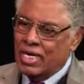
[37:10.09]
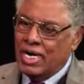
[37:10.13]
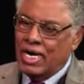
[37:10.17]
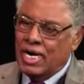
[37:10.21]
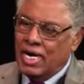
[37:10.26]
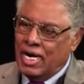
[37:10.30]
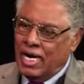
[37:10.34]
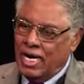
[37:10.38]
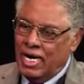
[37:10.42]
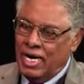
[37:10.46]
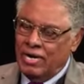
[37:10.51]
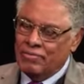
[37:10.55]

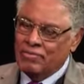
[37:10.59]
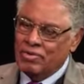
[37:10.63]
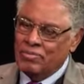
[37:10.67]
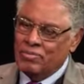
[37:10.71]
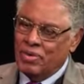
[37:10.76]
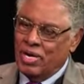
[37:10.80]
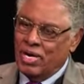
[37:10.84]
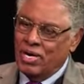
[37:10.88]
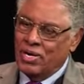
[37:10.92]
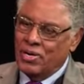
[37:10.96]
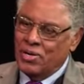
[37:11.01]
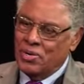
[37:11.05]
I have in
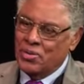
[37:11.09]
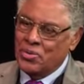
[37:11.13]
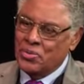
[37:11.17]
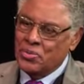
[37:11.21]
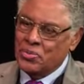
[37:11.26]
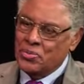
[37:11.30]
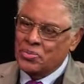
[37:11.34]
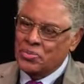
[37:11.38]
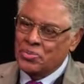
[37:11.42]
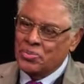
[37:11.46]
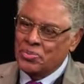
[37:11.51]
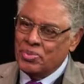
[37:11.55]
my
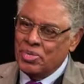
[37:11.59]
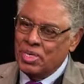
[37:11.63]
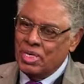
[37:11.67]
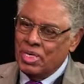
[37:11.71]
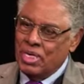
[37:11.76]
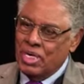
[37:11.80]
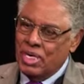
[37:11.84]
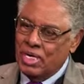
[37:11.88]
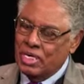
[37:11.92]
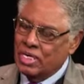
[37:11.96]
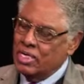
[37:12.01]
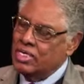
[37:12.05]
home
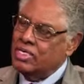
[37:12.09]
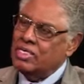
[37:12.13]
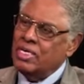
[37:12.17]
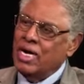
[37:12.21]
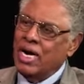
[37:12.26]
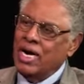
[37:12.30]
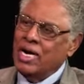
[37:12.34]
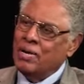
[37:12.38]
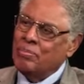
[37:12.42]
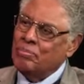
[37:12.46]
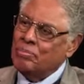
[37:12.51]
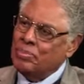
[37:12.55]
an
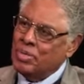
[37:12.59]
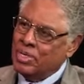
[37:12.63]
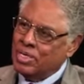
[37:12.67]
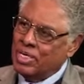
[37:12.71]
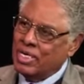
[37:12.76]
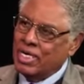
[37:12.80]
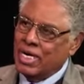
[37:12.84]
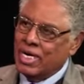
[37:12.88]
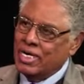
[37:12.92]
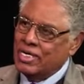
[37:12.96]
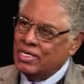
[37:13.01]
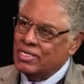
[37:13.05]
entire
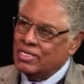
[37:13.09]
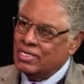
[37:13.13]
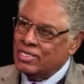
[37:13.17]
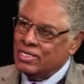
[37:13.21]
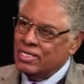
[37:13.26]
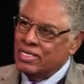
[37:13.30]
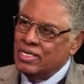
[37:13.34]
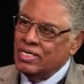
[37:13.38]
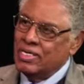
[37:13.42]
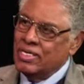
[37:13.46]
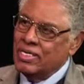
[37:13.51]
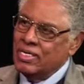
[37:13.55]
bookcase